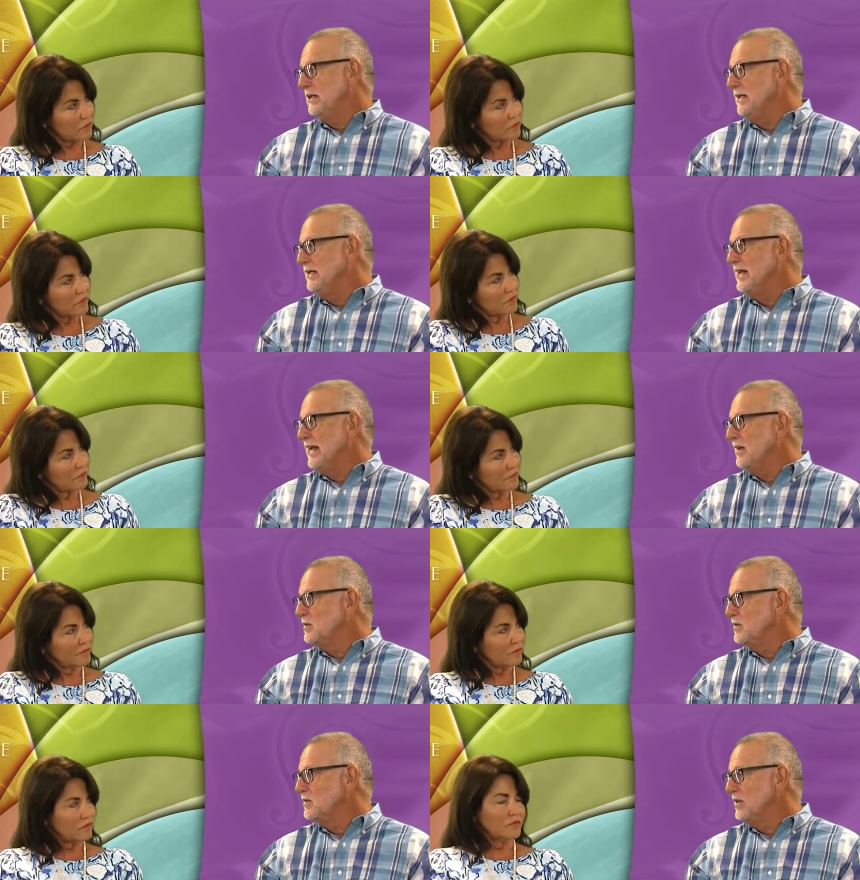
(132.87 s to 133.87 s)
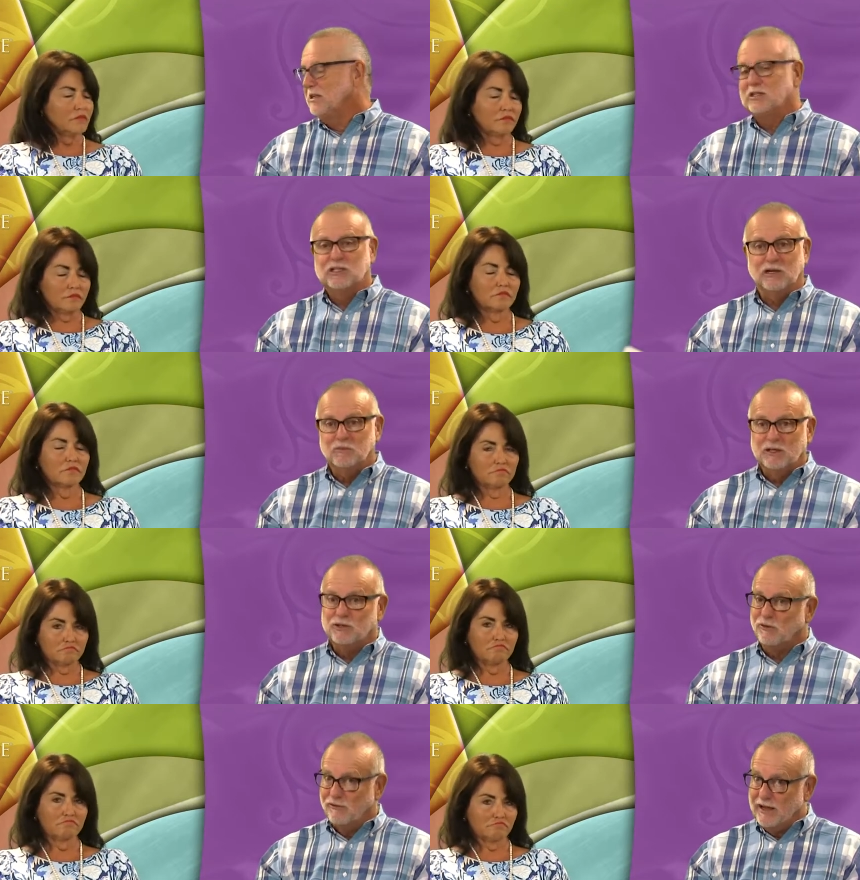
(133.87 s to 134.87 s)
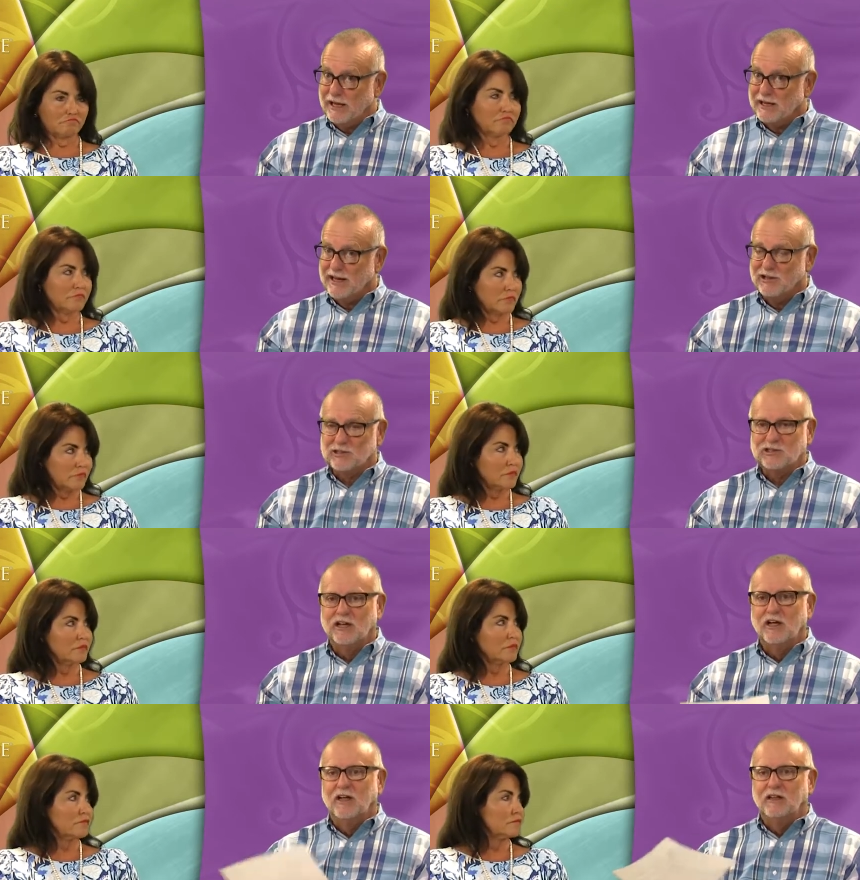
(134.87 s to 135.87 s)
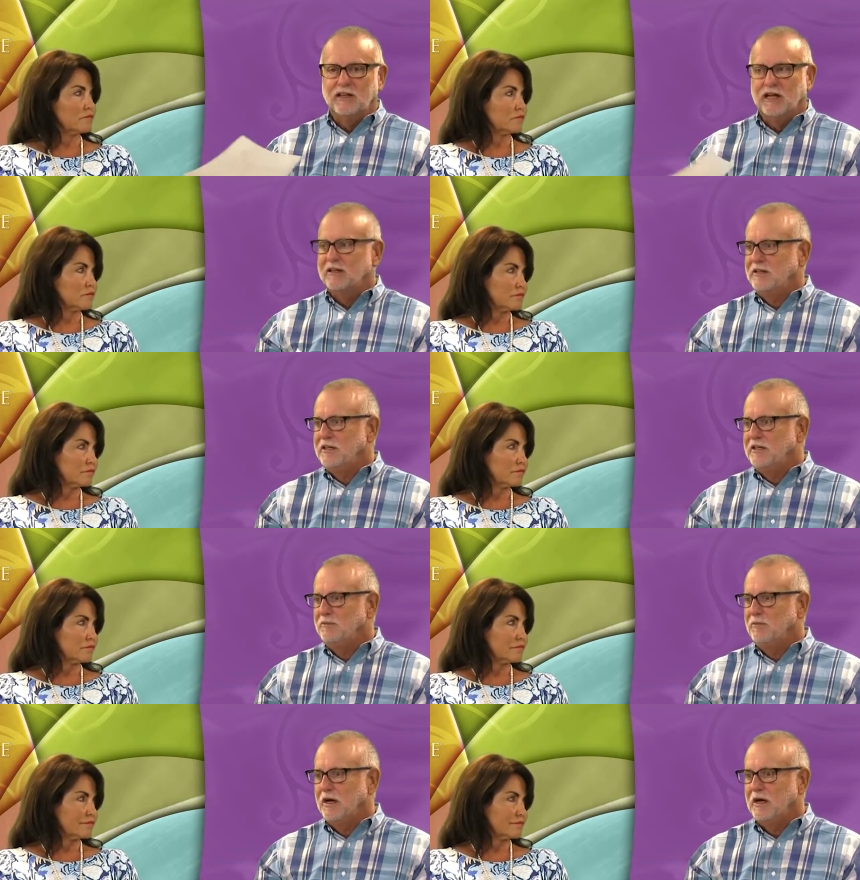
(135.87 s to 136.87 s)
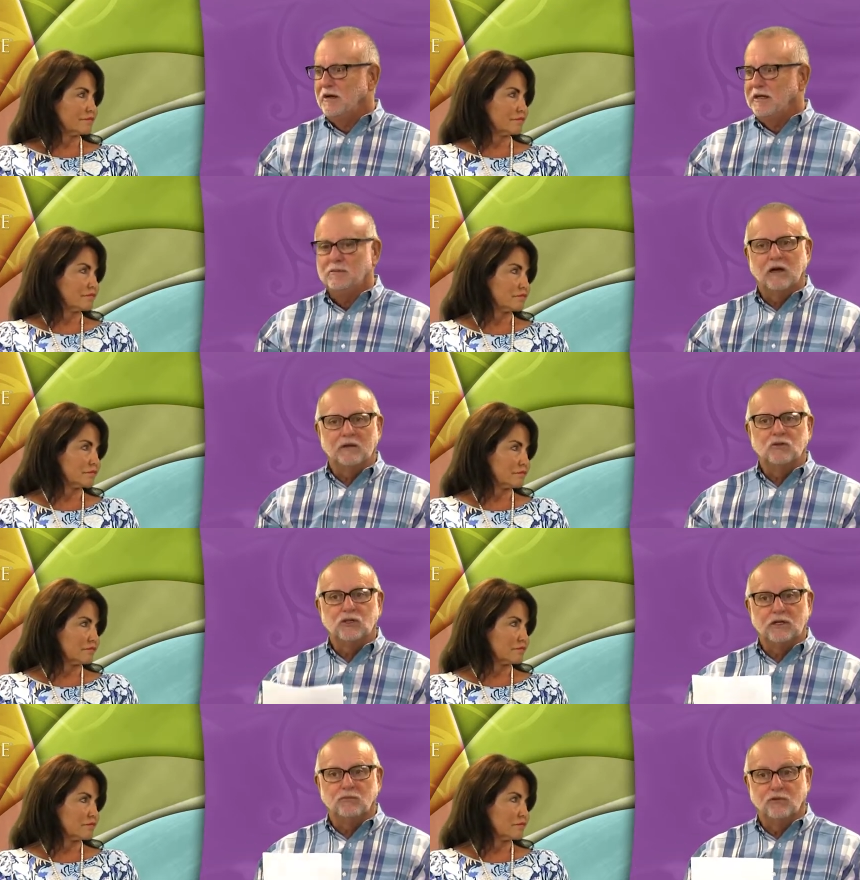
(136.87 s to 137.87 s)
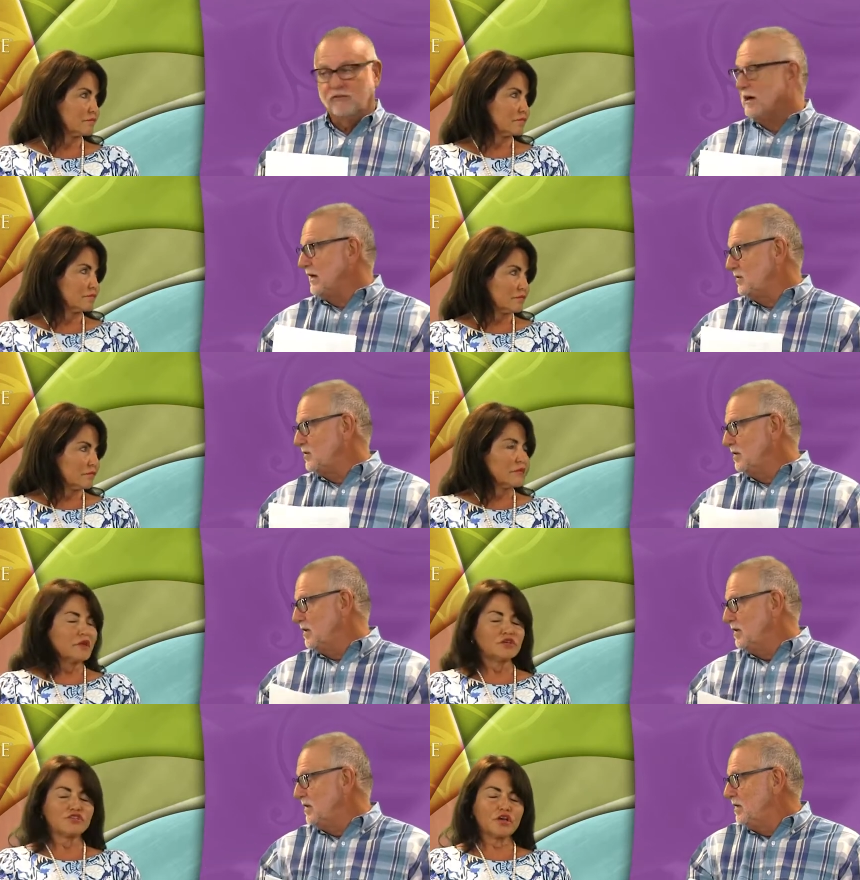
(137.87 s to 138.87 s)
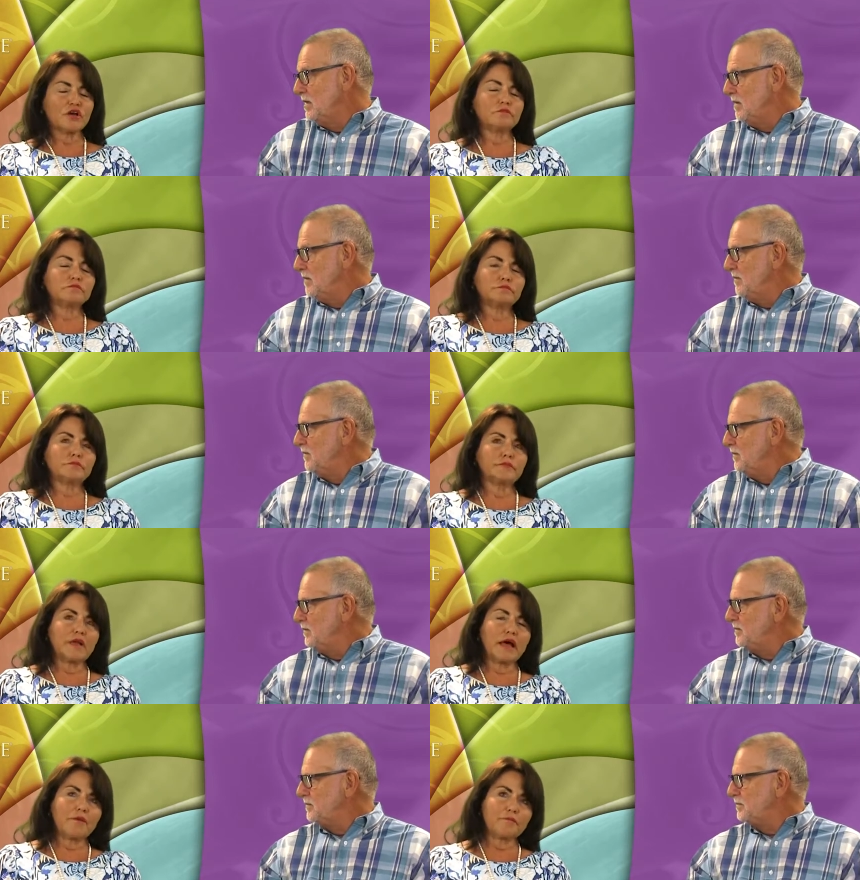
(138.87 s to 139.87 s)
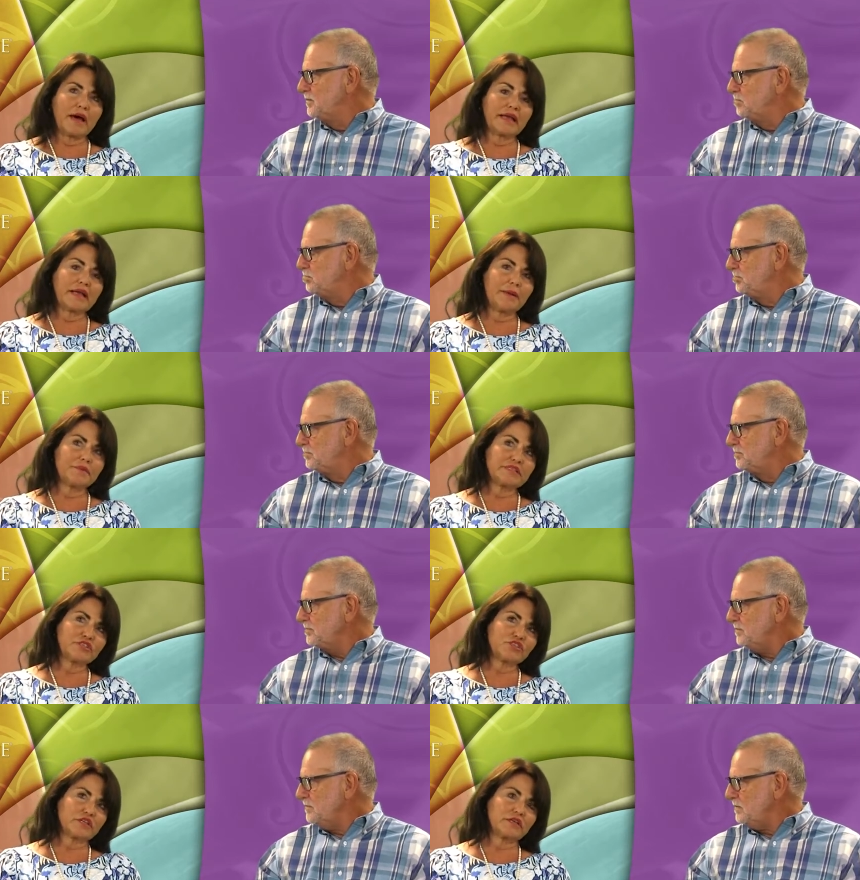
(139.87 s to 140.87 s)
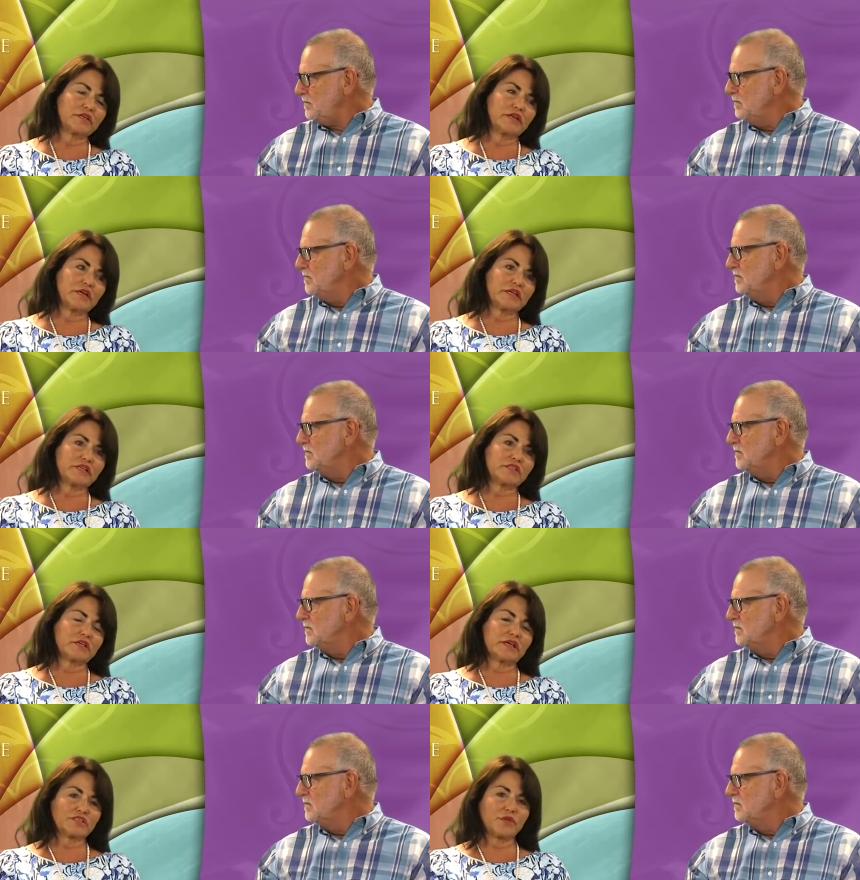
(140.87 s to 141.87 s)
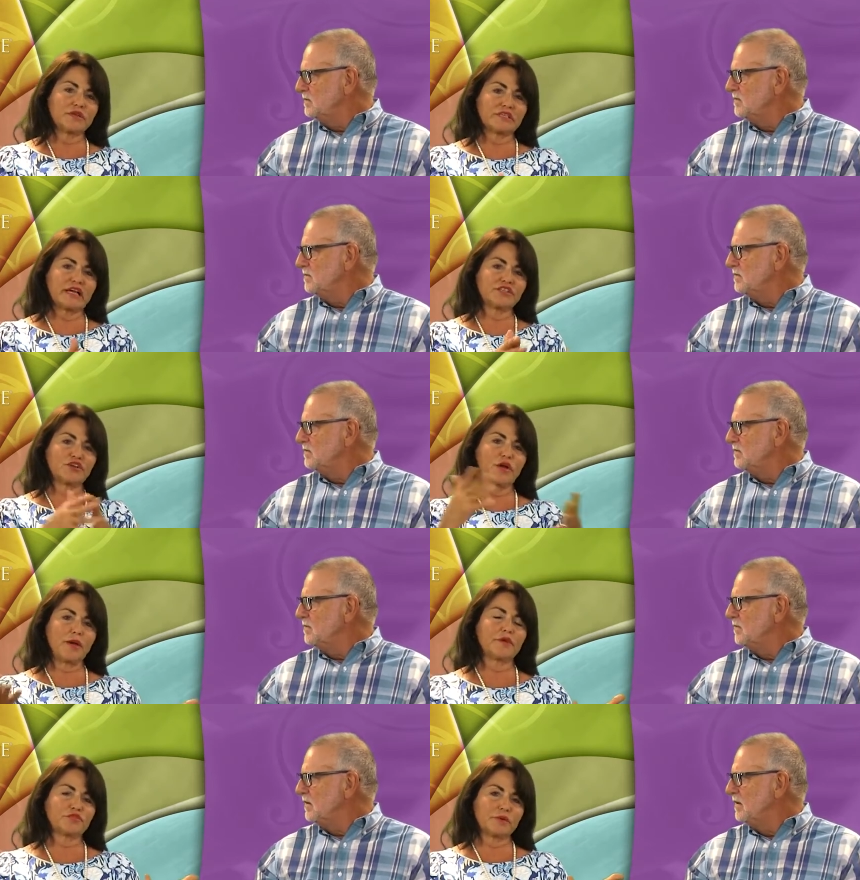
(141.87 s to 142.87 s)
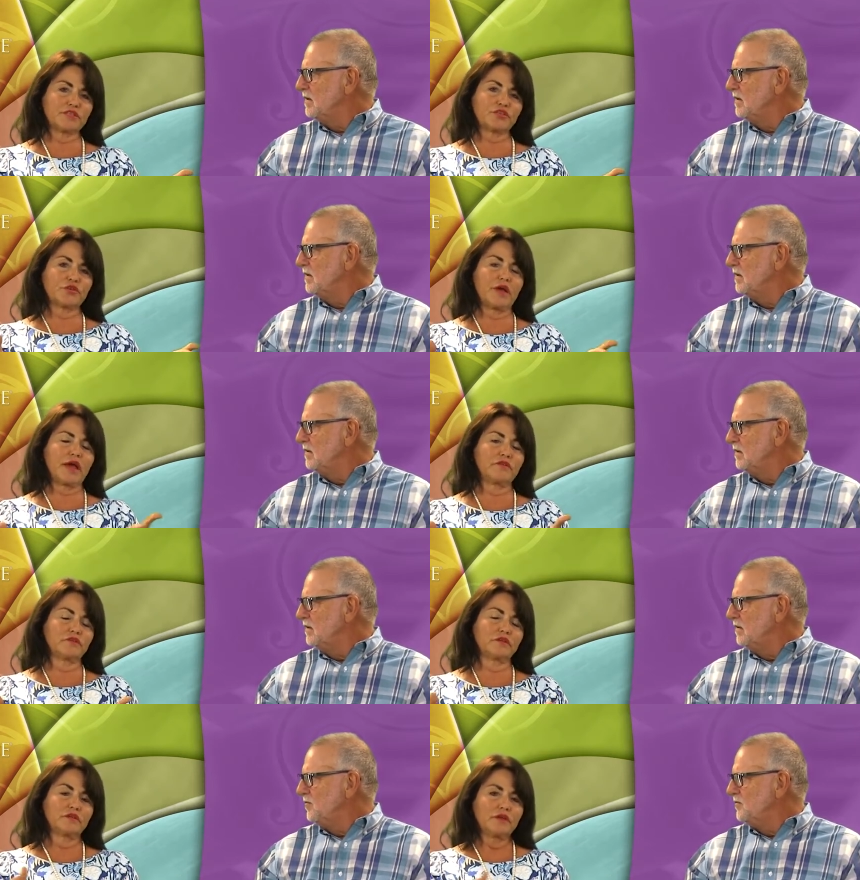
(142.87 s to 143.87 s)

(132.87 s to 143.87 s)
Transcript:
Speaker 1: lean analysis and the segmental fat analysis that the uh, InBody machine provides.
Speaker 2: So uh, body composition is it's always nice to know how much muscle you have